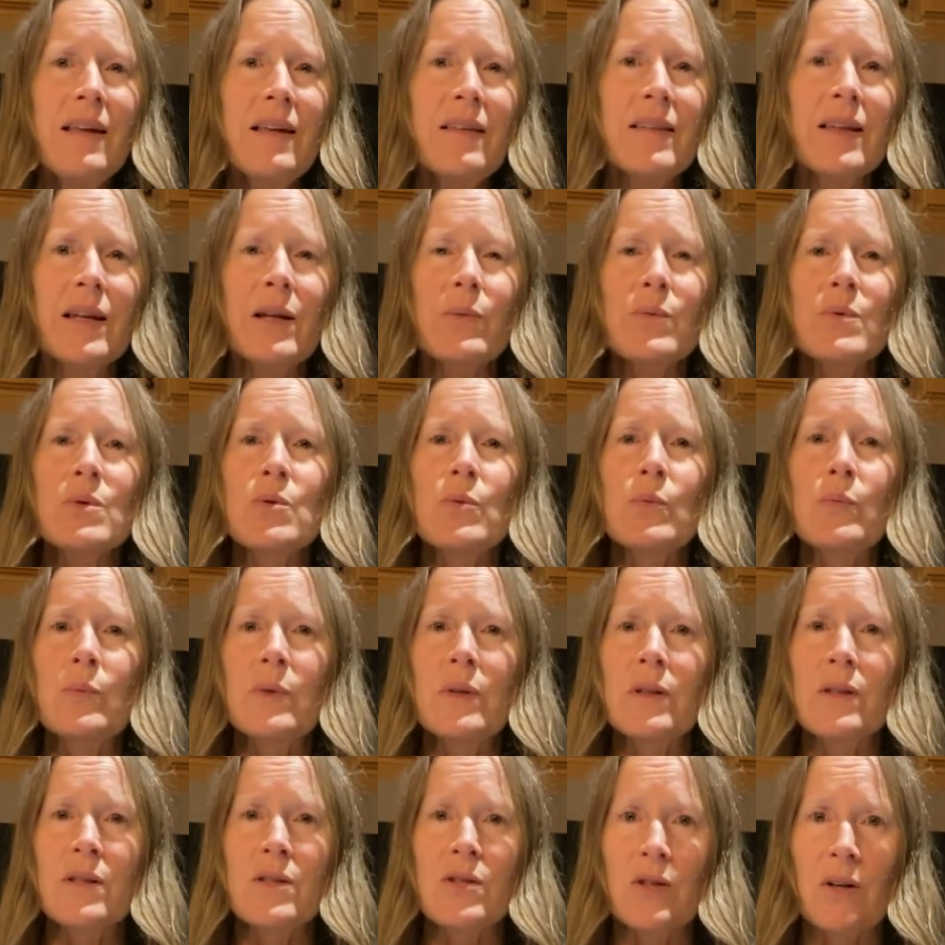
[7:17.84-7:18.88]
that it was
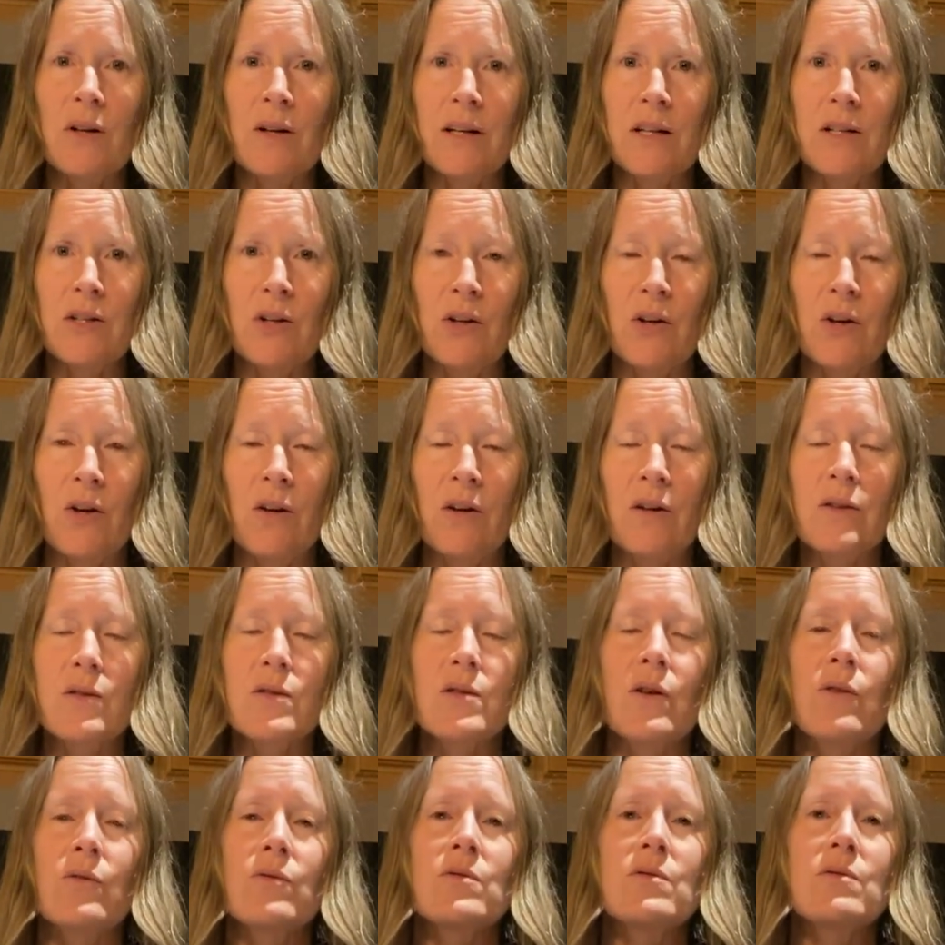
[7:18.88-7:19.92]
really starting to cook.
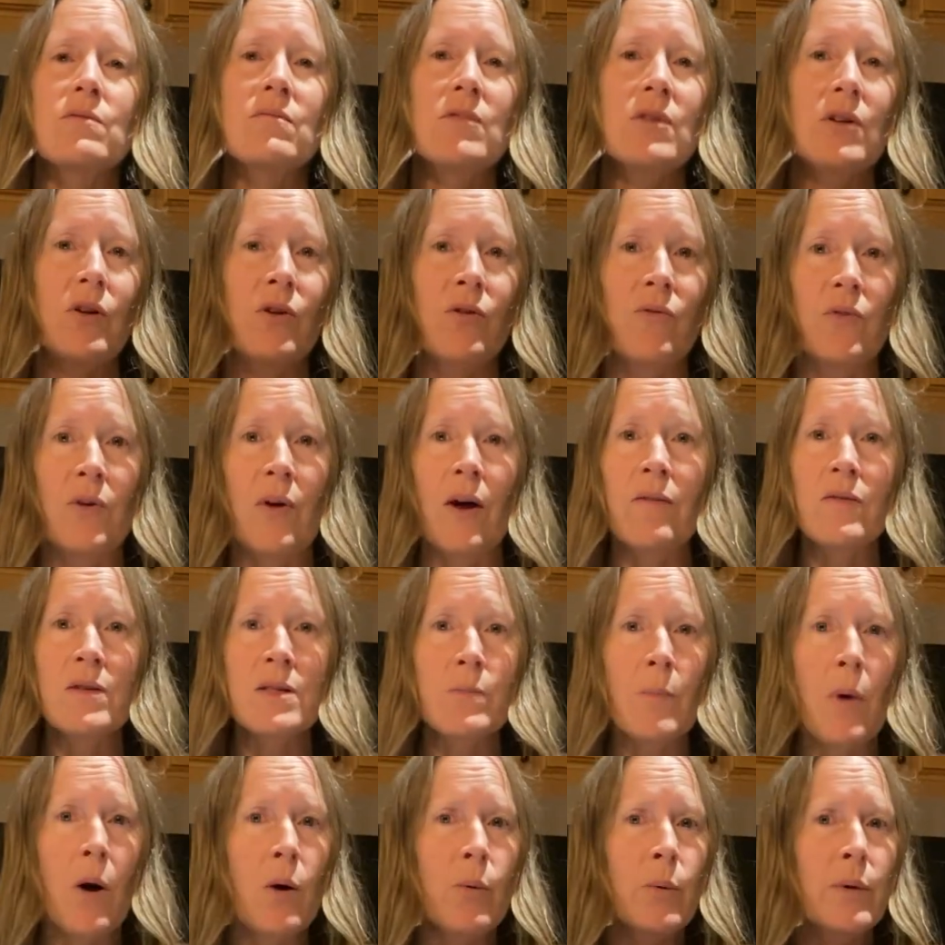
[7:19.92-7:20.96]
So, you know, if you have a
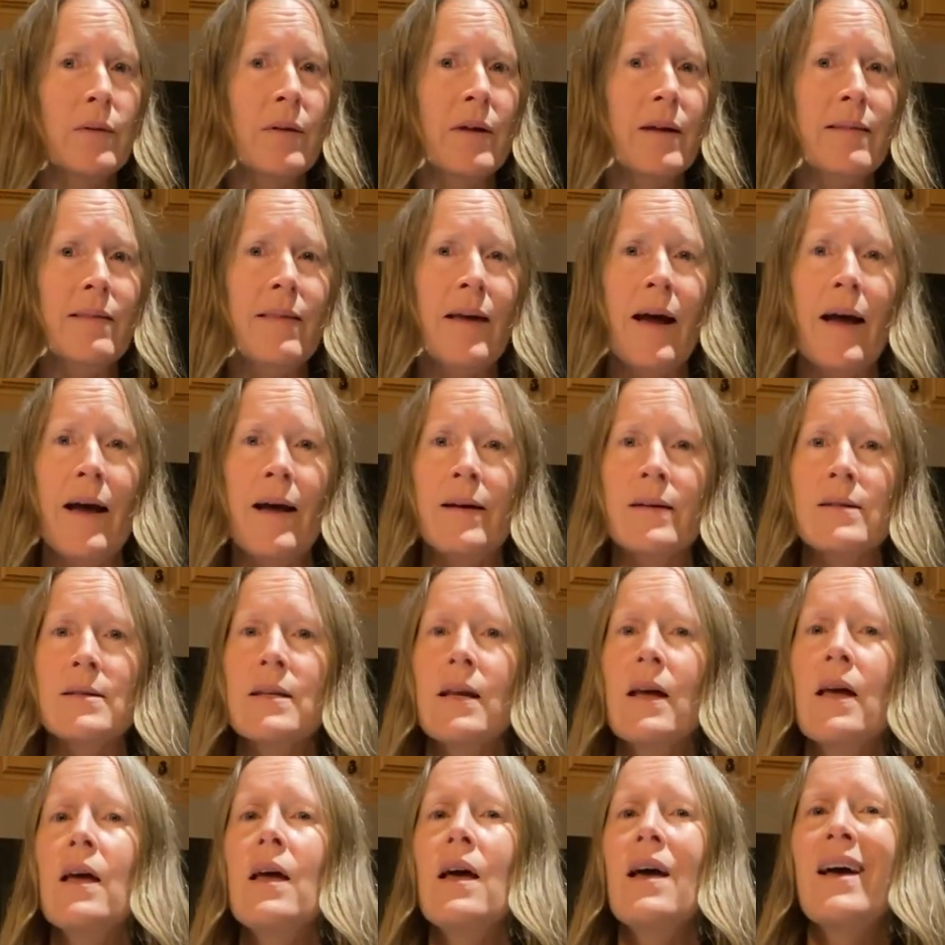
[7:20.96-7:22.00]
small one like that,
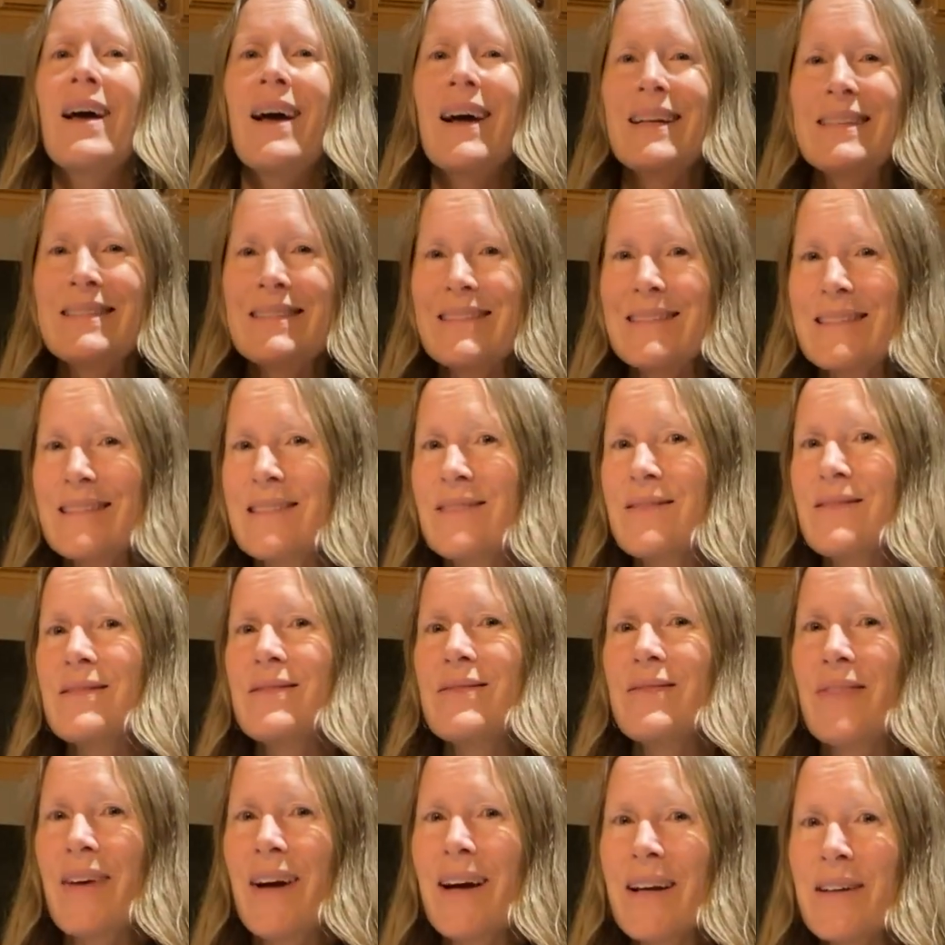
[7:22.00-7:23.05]

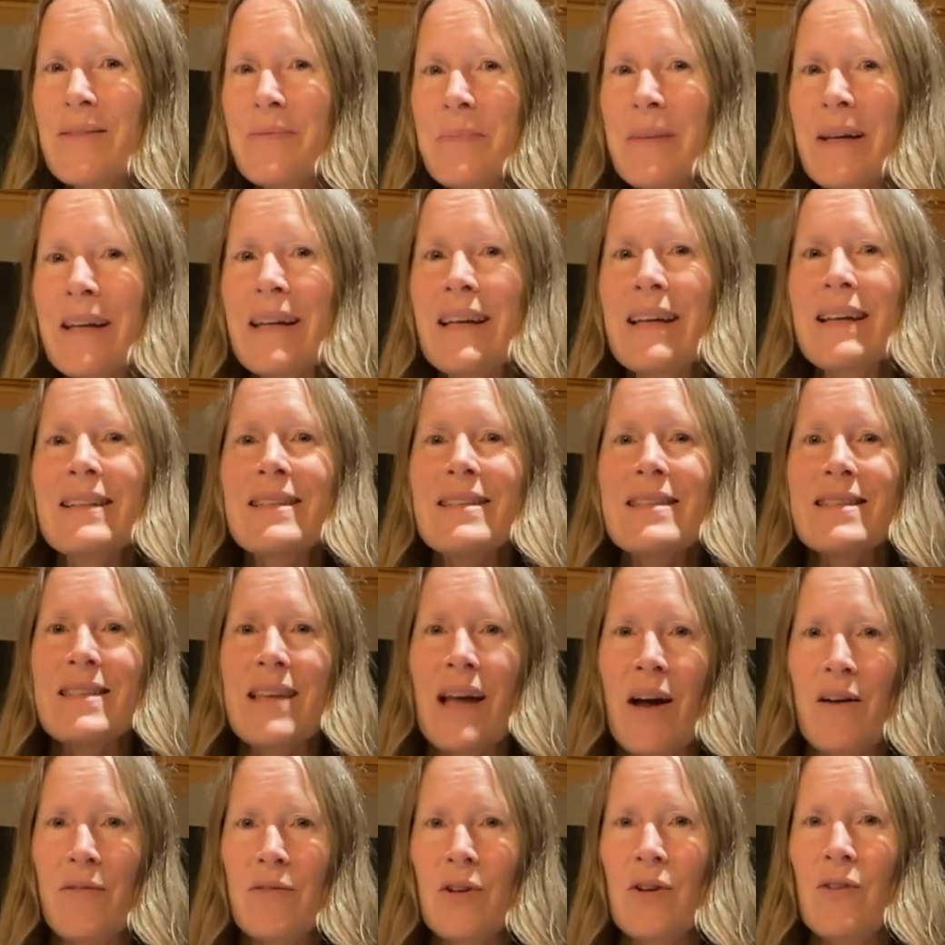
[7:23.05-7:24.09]
5 minutes
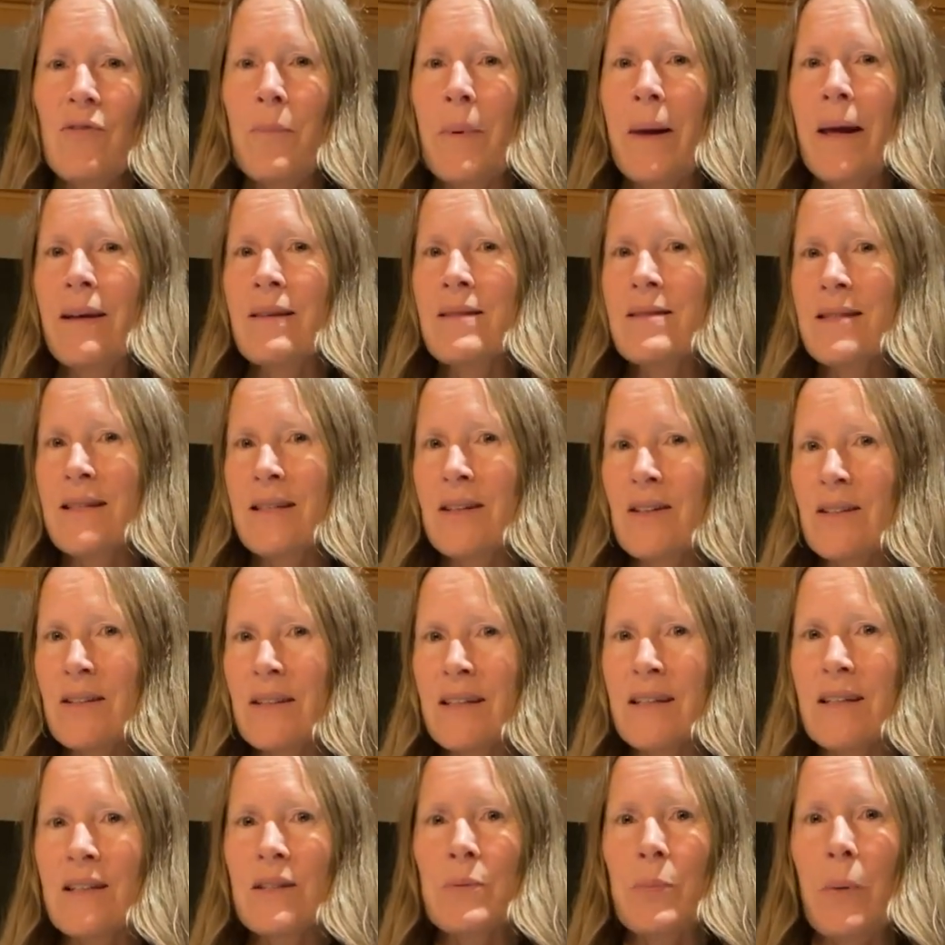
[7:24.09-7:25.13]
after you've pan-seared
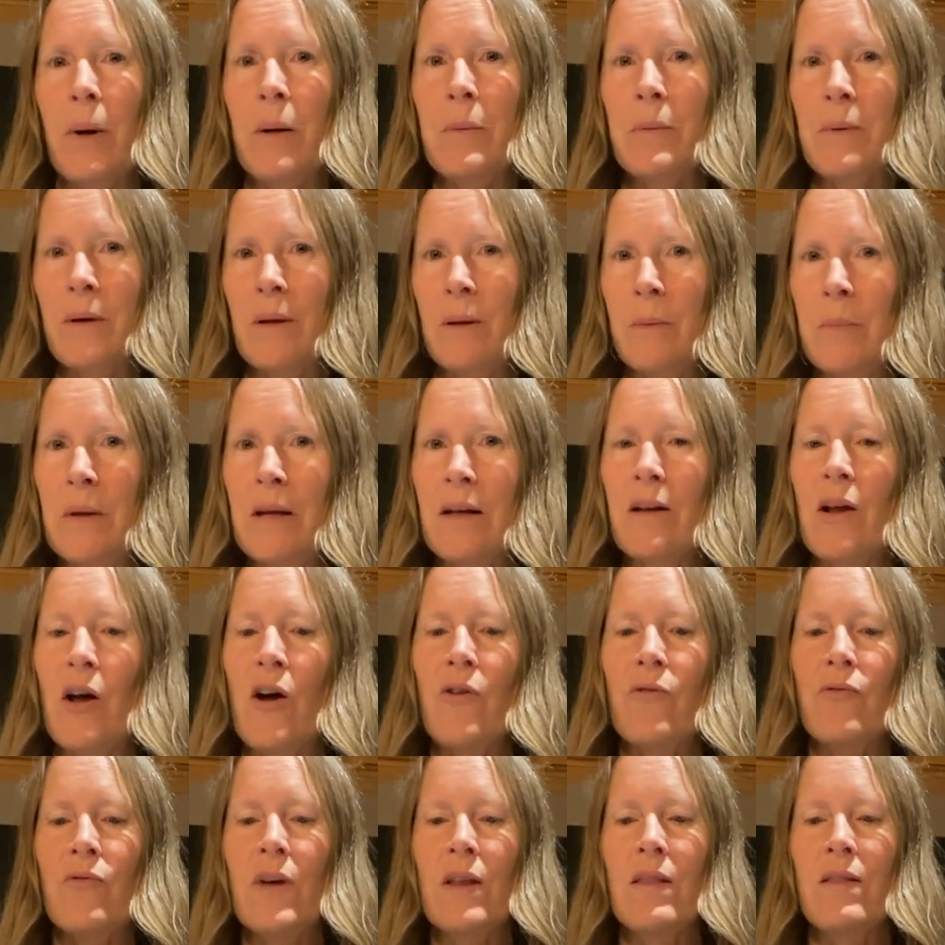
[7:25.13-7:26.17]
it is probably going to be
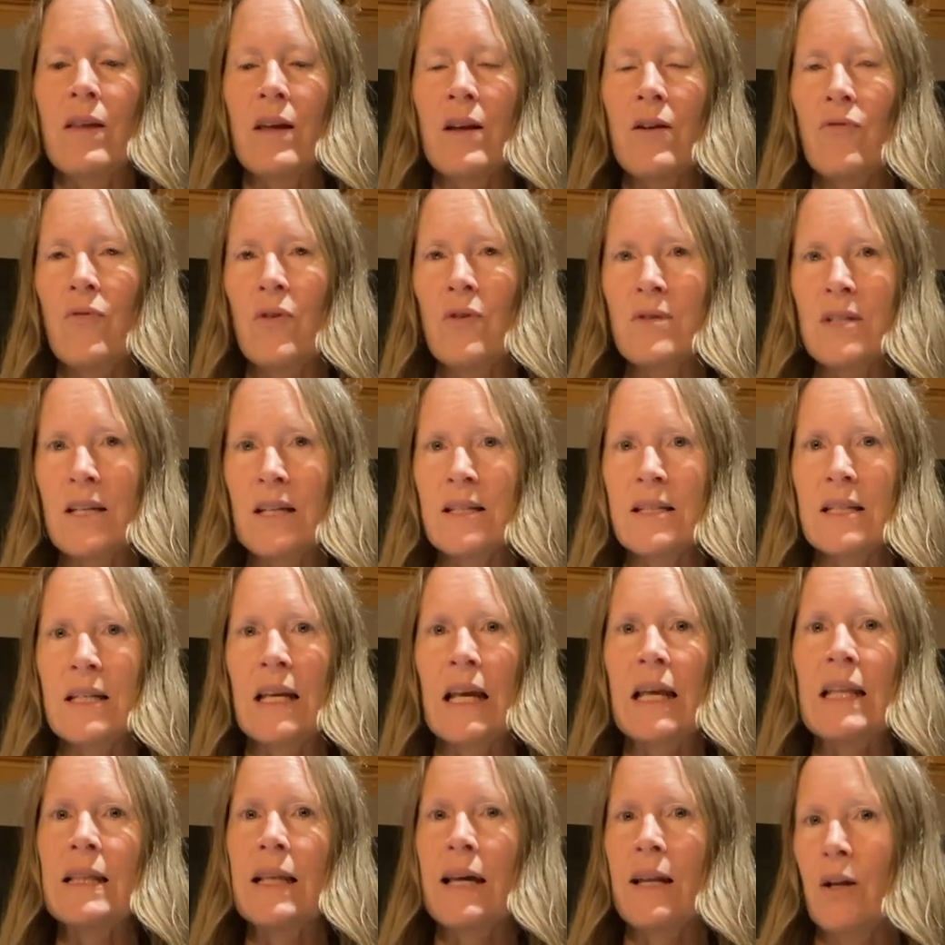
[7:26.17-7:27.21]
enough. And then if you tint it
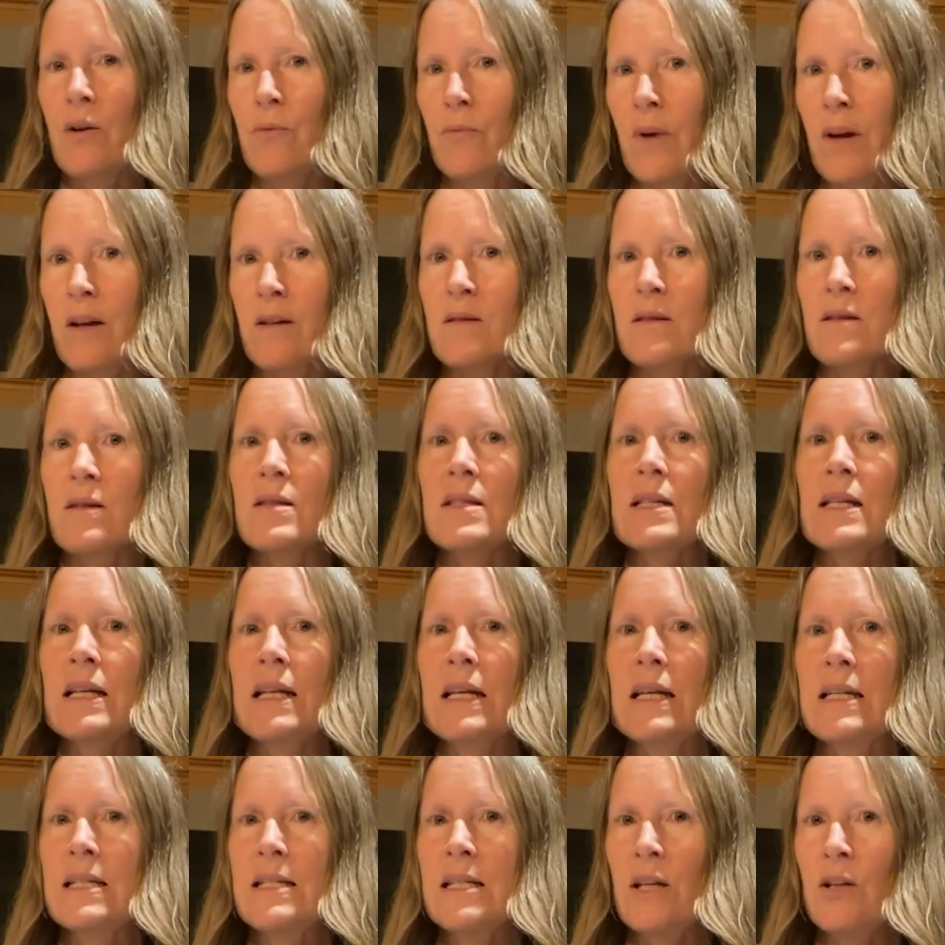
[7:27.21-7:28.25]
and let it rest, it's going
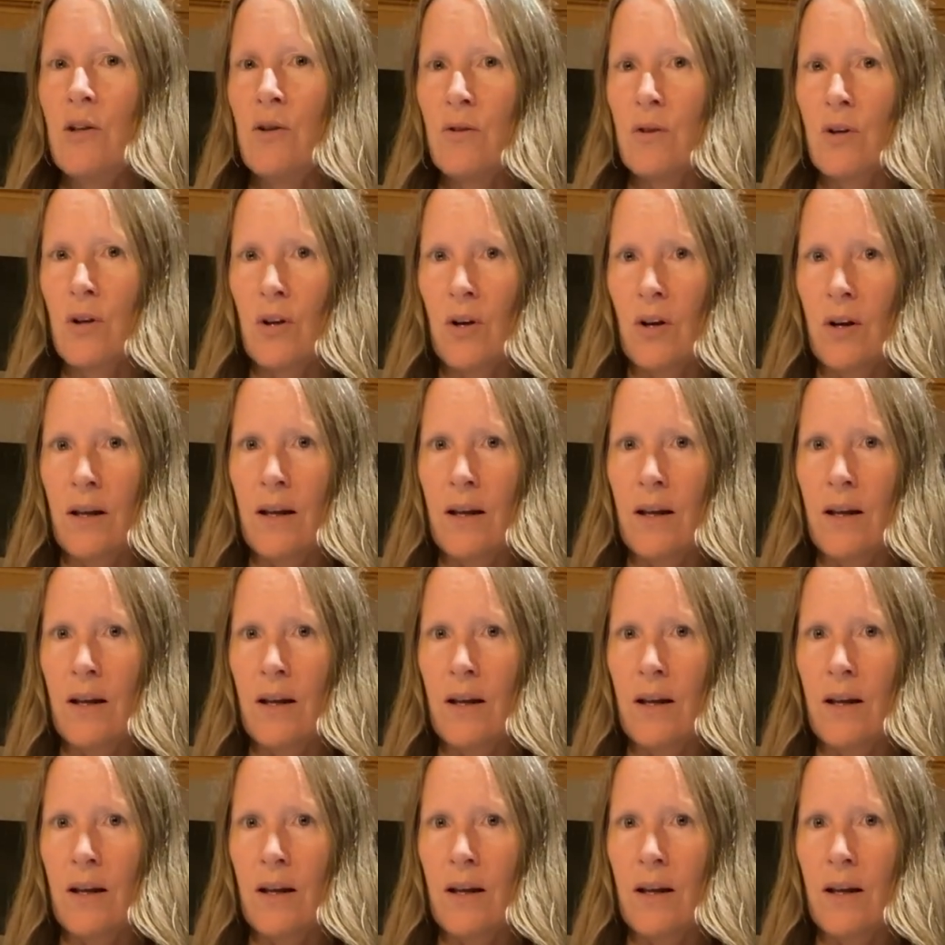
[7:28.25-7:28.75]
to continue to cook